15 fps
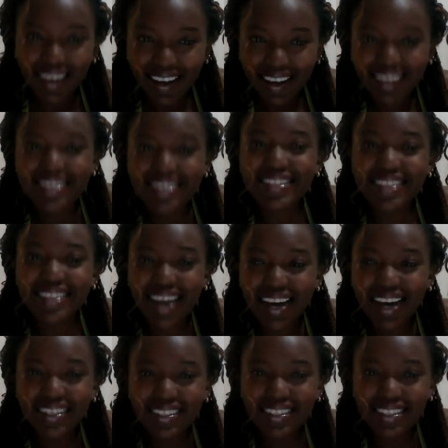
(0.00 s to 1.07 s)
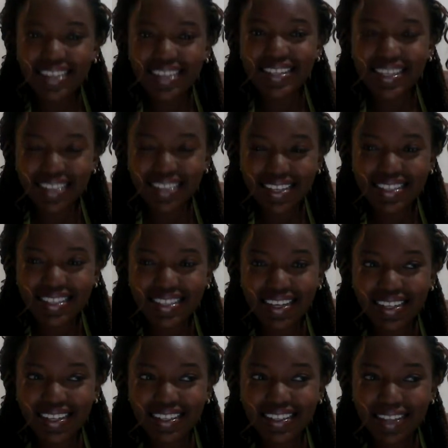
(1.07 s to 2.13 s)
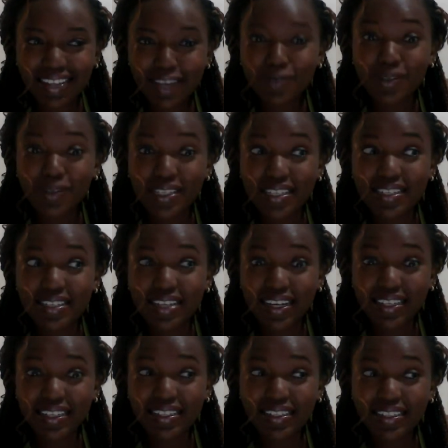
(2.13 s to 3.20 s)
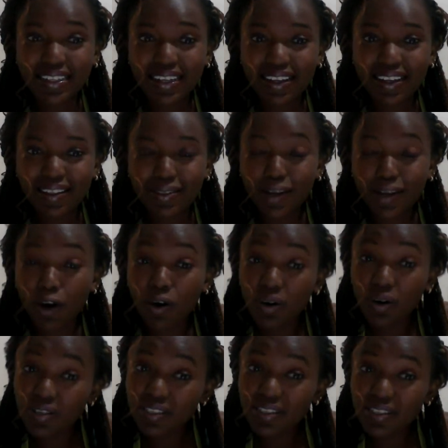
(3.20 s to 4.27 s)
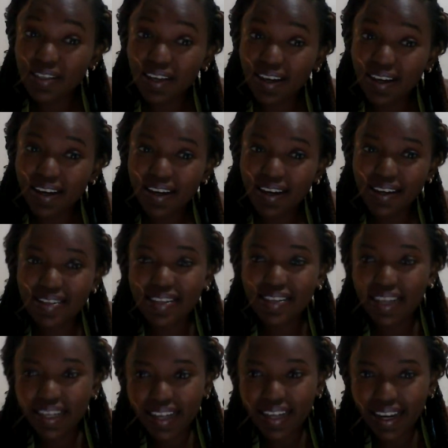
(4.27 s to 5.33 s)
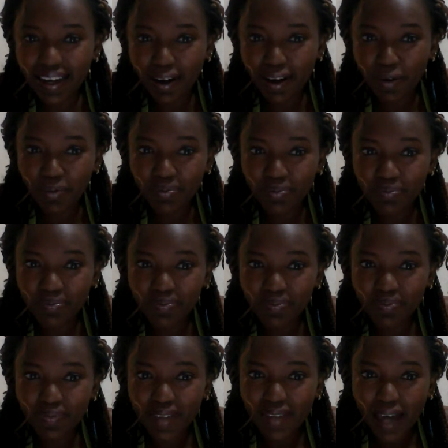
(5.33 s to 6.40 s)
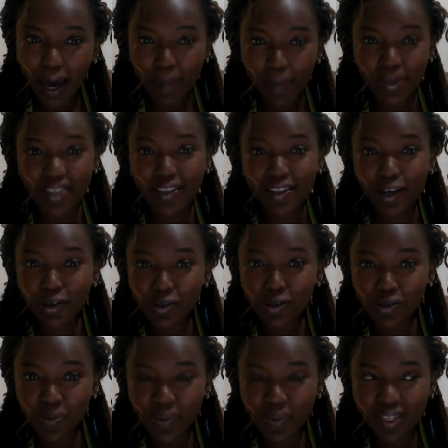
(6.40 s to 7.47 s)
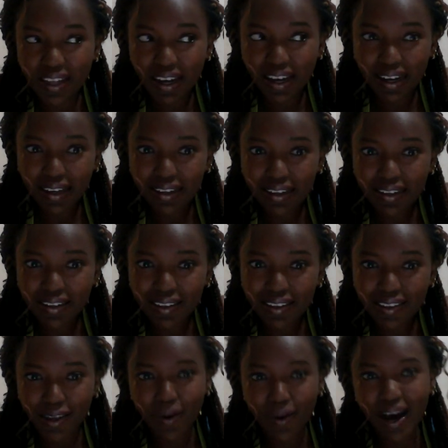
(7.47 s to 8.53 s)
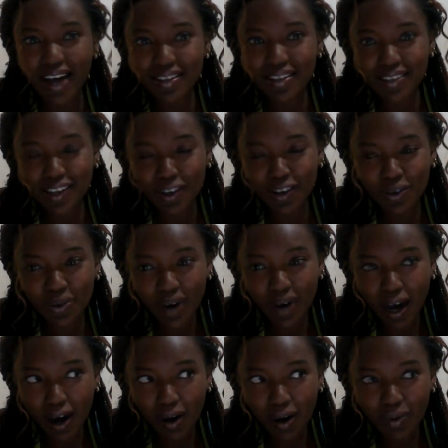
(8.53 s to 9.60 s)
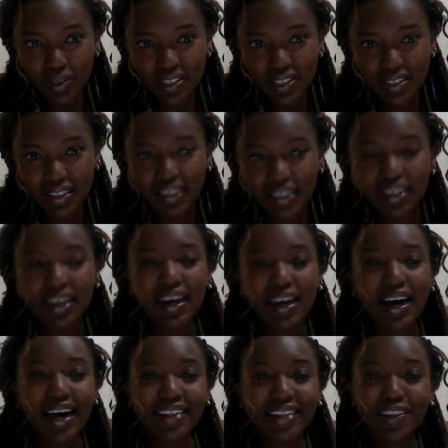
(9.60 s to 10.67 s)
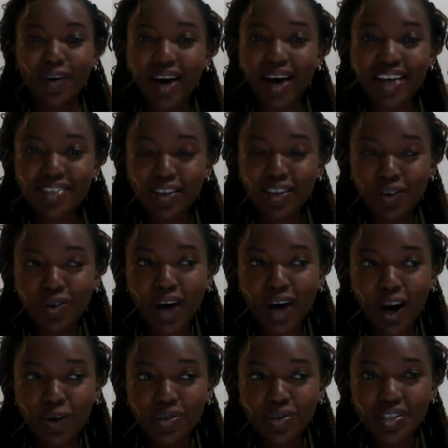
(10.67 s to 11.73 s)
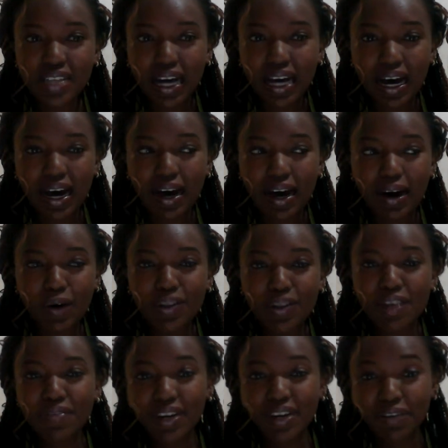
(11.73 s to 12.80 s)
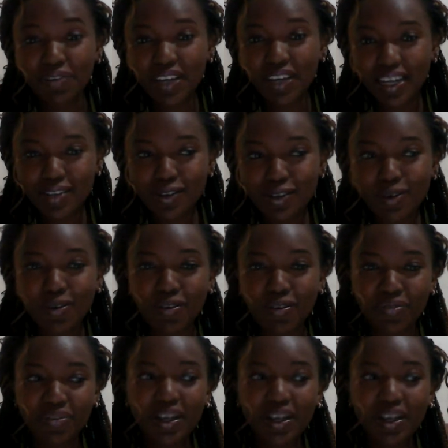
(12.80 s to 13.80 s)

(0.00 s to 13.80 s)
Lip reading: Exactly, just as I said. That's what he said. The coast is clear now. I mean, they used to be there. They were asking you out. And they were asking you out on the verification of